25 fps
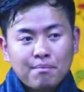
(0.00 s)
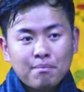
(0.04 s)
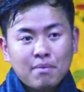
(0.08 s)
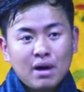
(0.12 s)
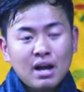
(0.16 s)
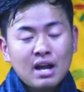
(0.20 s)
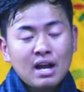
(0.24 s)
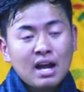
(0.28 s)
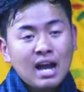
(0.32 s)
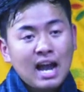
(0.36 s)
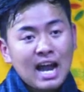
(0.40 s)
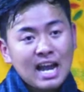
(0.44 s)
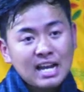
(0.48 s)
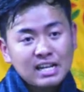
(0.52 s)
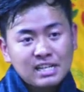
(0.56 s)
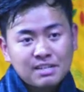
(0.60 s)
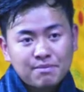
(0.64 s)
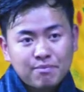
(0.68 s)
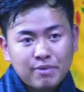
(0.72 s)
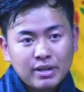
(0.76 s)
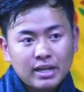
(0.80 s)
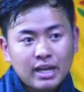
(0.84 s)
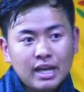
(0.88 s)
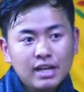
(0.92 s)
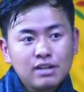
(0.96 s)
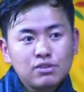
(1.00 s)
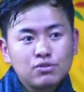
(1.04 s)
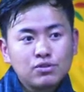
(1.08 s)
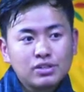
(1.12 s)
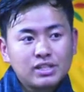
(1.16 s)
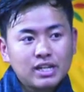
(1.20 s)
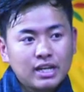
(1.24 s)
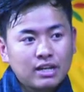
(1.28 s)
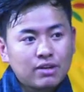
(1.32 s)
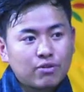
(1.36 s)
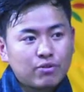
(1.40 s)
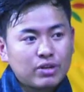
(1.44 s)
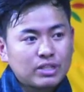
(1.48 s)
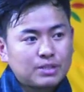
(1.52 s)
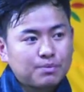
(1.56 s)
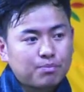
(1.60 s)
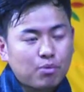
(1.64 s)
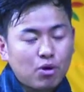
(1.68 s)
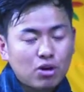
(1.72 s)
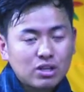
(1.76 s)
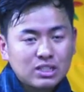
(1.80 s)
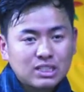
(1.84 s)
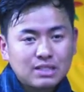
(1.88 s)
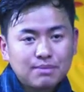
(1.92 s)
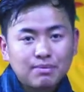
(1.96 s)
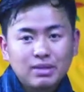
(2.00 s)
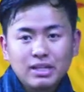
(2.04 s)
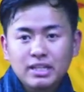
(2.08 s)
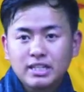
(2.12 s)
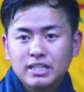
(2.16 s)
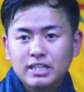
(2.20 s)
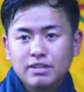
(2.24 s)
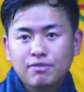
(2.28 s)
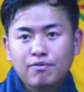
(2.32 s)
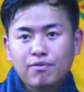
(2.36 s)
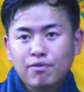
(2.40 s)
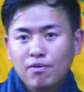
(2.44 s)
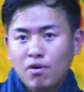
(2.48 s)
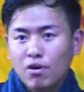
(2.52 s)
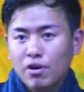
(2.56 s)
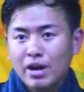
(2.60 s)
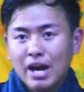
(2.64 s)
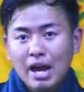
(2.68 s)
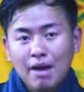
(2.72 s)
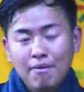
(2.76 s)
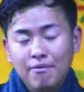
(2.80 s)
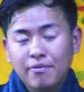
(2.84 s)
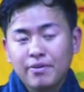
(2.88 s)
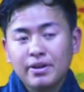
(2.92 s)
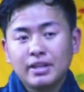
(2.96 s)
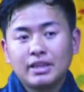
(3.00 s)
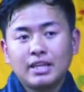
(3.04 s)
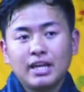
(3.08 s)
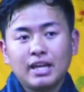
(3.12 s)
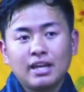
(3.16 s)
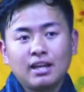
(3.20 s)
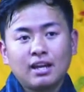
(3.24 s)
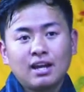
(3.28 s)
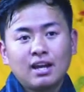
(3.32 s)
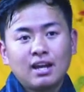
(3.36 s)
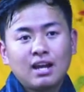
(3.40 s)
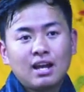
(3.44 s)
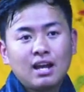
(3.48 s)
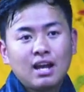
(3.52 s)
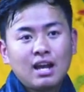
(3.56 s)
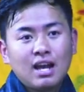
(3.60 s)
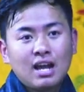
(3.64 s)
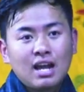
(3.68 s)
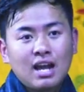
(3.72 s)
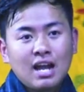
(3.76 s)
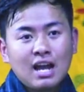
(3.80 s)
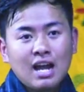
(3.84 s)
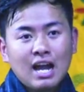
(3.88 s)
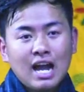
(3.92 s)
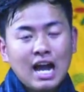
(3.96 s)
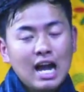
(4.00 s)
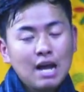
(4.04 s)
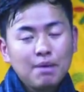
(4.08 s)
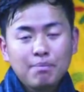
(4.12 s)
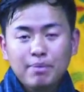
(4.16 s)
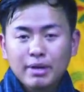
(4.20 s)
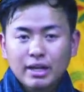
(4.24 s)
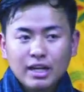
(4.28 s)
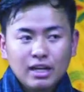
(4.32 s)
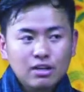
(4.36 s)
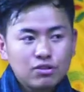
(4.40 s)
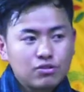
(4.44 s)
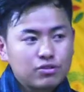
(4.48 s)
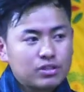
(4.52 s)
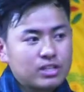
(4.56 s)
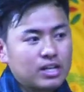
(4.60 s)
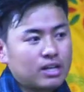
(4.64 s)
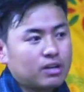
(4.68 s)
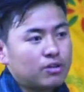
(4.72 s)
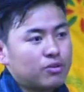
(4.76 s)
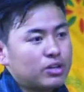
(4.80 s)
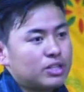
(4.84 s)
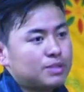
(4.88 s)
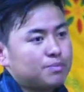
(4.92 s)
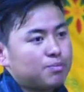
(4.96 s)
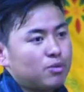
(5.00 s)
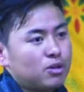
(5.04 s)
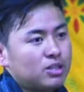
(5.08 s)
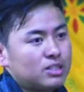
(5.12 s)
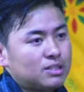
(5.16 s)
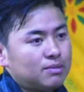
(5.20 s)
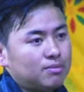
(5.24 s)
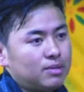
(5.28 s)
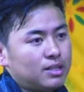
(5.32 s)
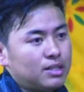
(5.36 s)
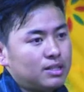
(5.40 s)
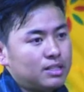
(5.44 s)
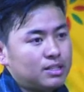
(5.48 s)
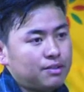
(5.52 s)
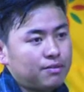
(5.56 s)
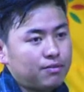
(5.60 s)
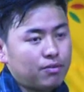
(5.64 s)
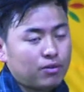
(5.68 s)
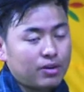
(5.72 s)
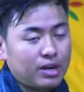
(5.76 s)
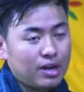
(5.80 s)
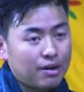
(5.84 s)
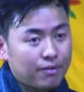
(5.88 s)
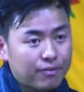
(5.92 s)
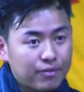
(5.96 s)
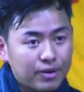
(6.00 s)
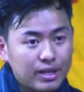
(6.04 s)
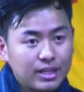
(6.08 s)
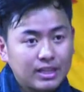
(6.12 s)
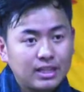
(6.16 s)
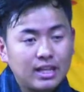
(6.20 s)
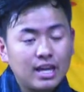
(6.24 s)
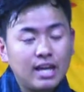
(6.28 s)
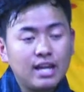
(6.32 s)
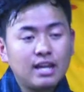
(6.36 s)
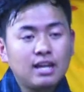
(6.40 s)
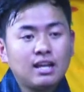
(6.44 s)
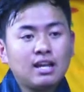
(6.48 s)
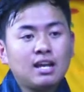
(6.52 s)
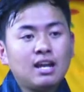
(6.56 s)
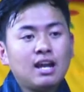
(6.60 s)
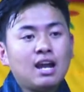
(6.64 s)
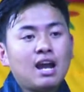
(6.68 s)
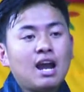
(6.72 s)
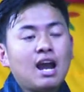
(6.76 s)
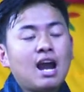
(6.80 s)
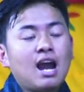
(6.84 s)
I began to take responsibility for everything. I began to take responsibility for everything.